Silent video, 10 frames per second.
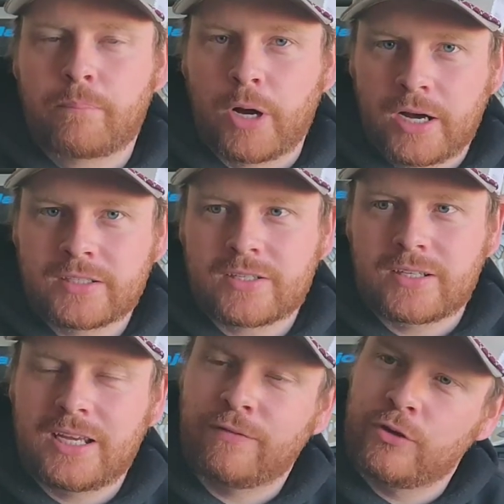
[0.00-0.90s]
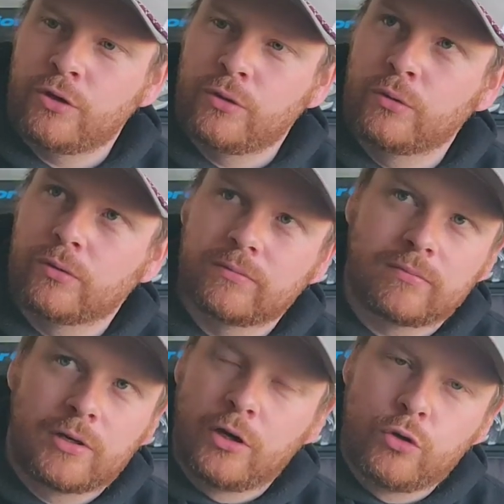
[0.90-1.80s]
But if you
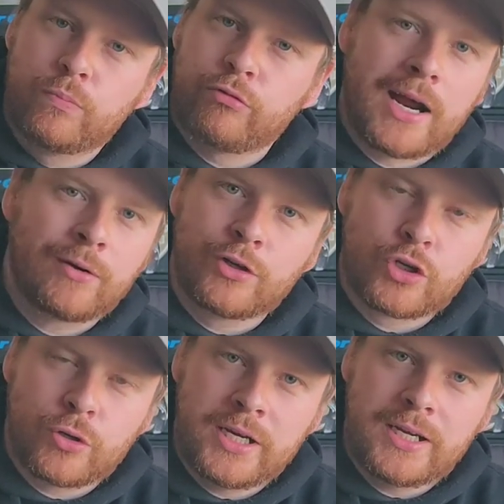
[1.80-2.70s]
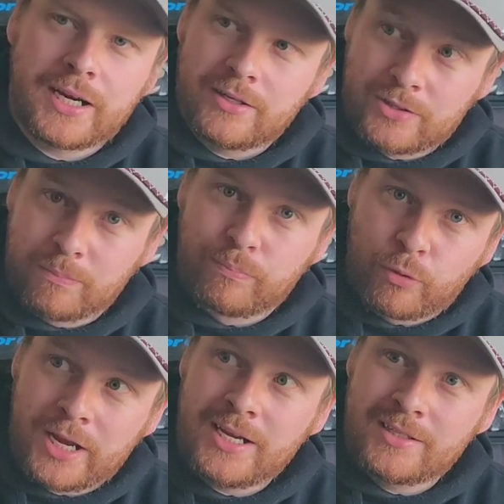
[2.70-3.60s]
loop around a tree and it's the
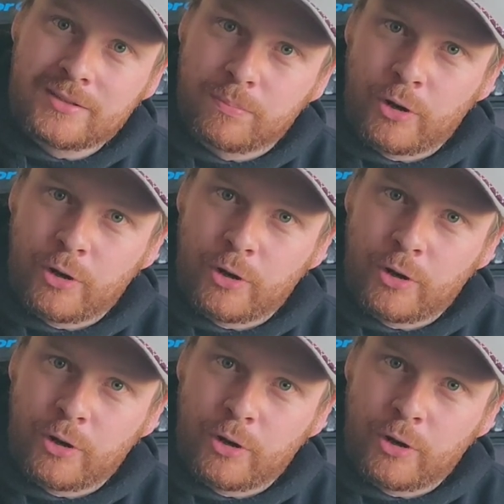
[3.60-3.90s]
braid